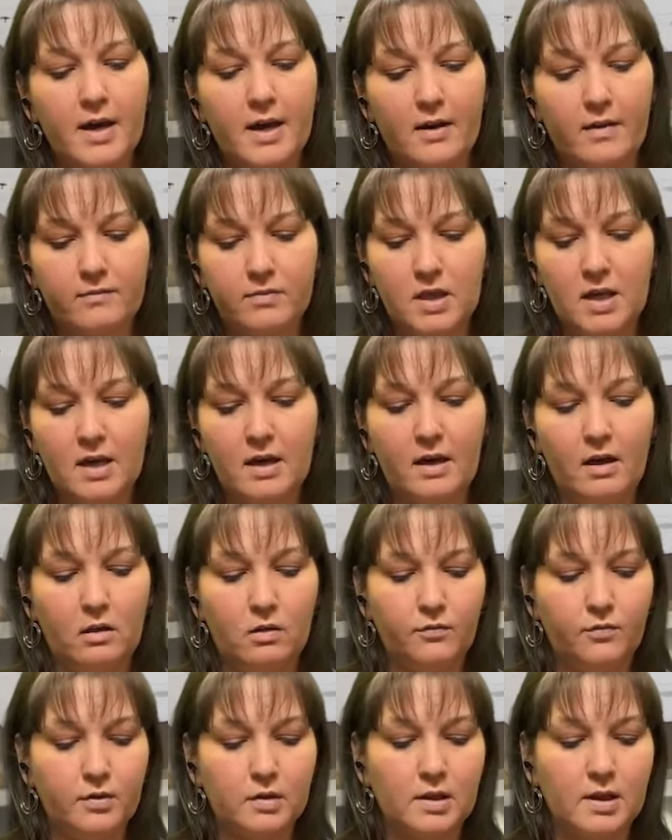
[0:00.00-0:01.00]
So right here I
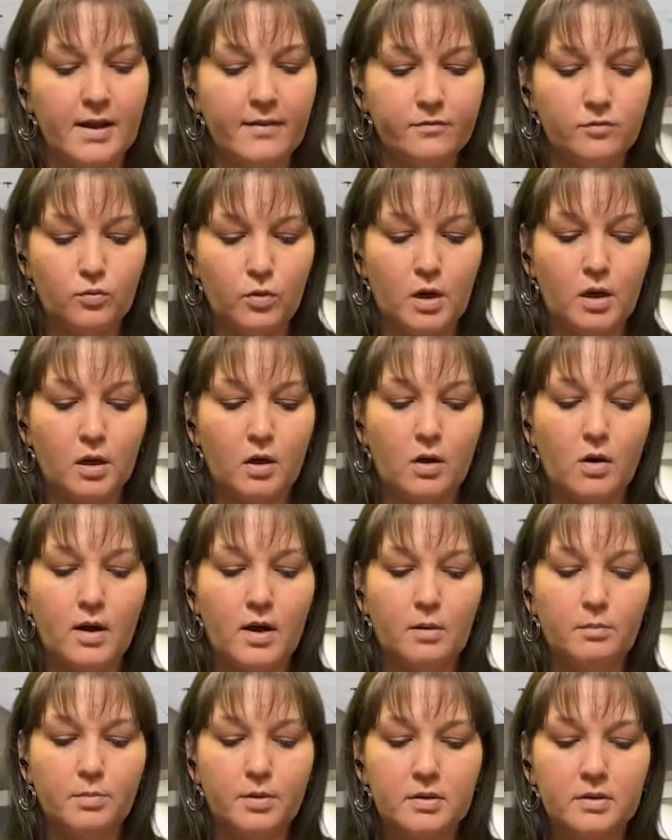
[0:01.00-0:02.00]
have the L for
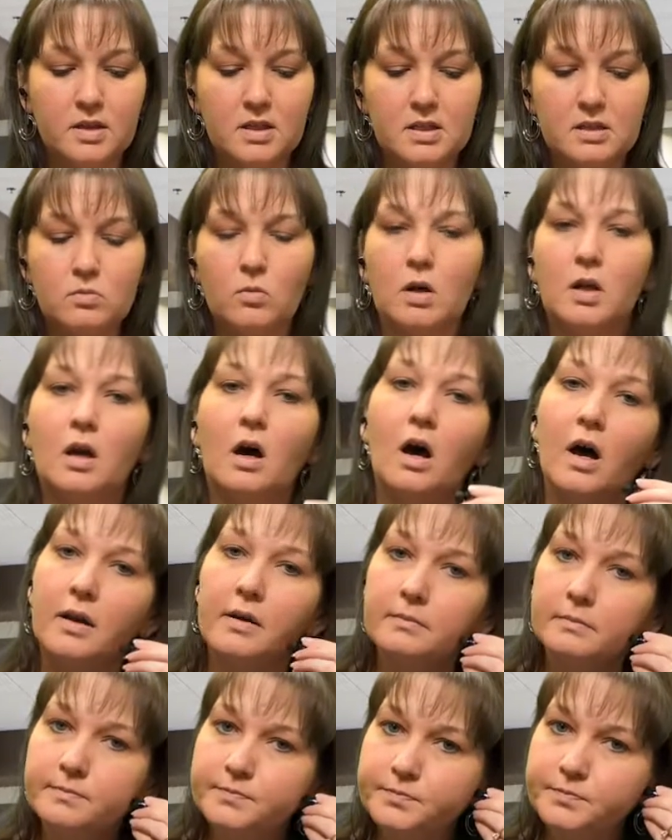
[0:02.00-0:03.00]
left. We're going to go ahead and put
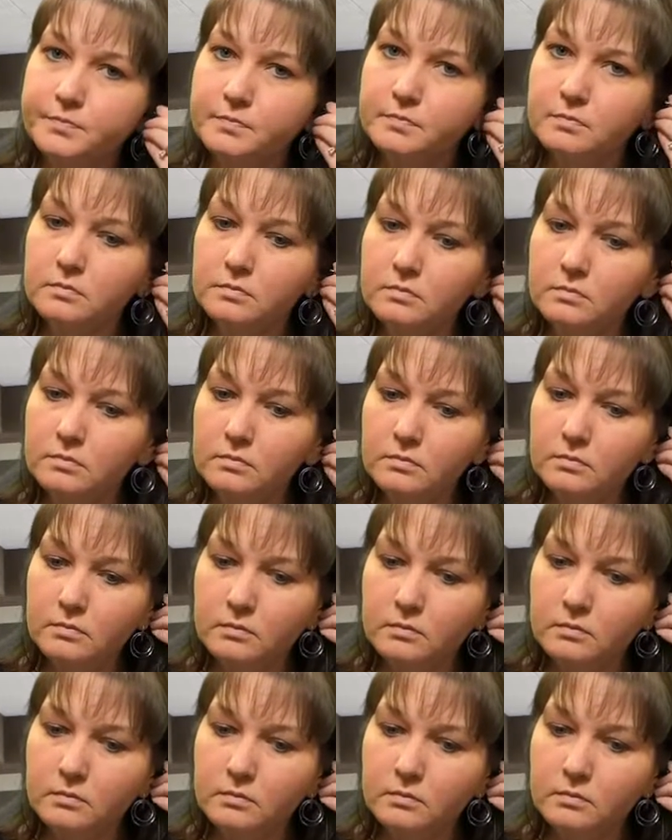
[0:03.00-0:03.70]
this one on.